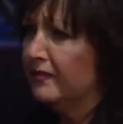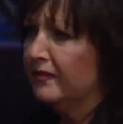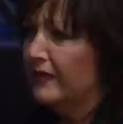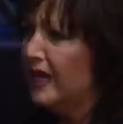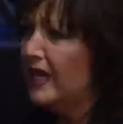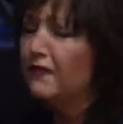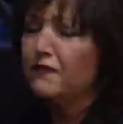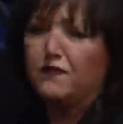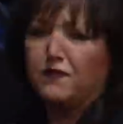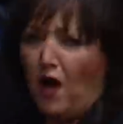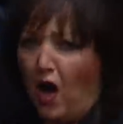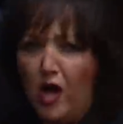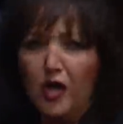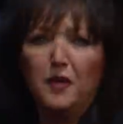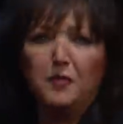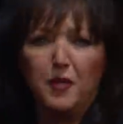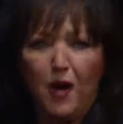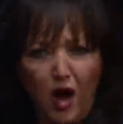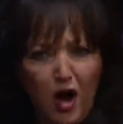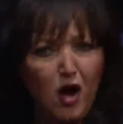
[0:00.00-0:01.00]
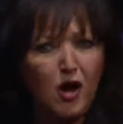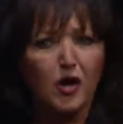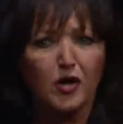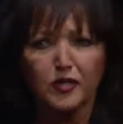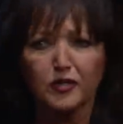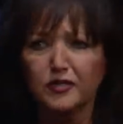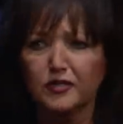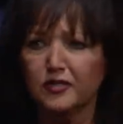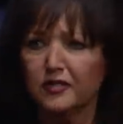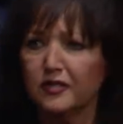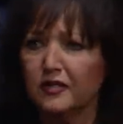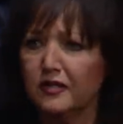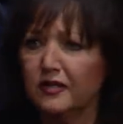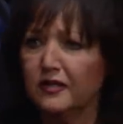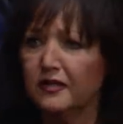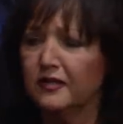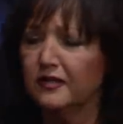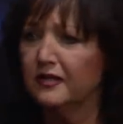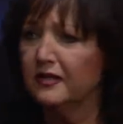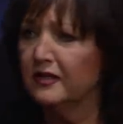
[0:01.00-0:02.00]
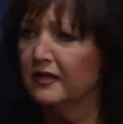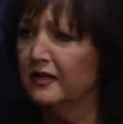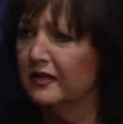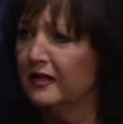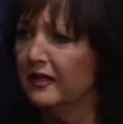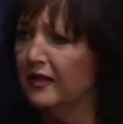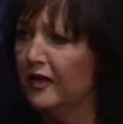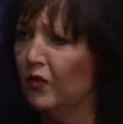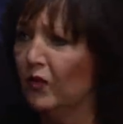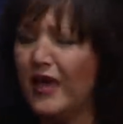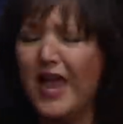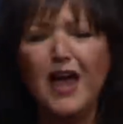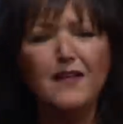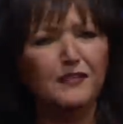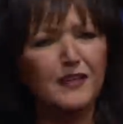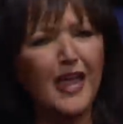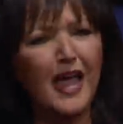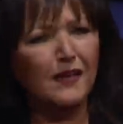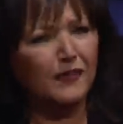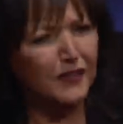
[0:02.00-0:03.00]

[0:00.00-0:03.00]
It'd fall apart. We have to have